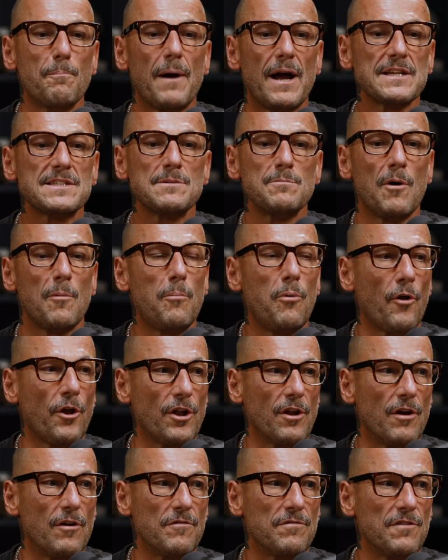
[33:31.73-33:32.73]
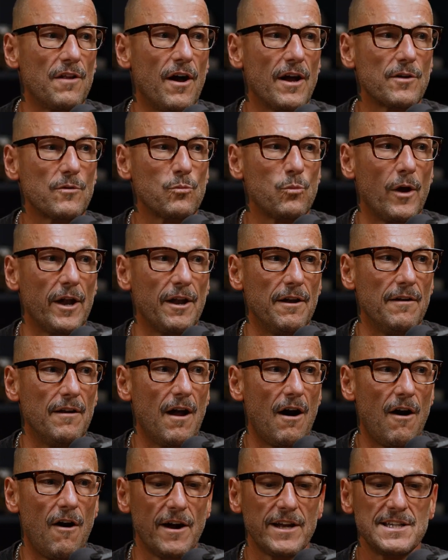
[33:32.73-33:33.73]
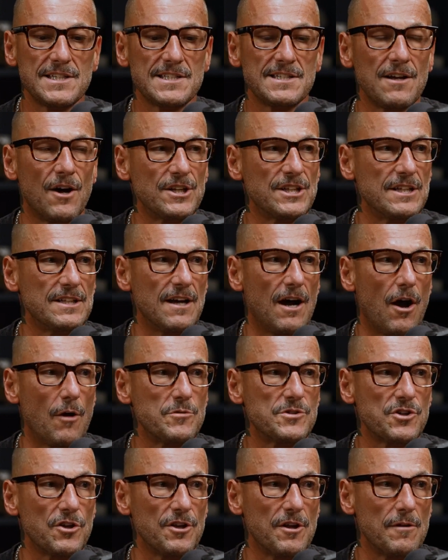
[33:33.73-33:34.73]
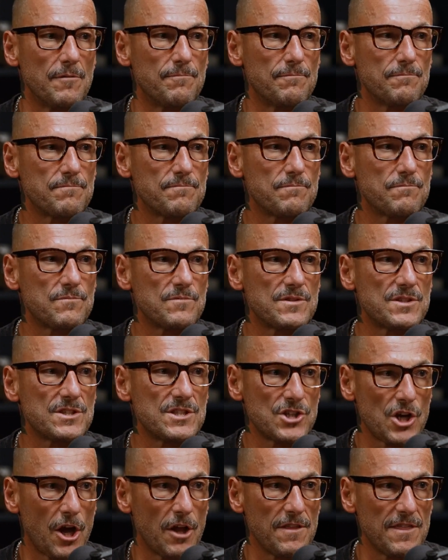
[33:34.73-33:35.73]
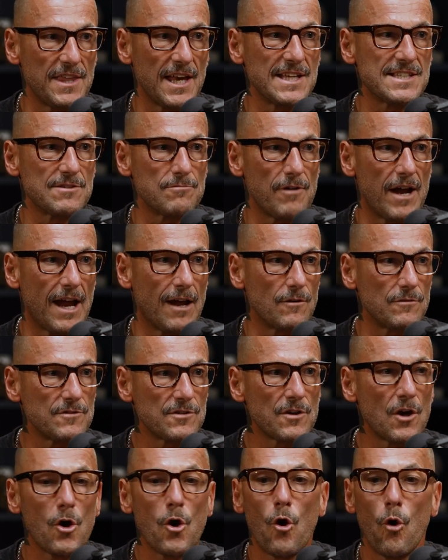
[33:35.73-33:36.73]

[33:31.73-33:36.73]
back to my point of like when I decided that I was going to turn things around,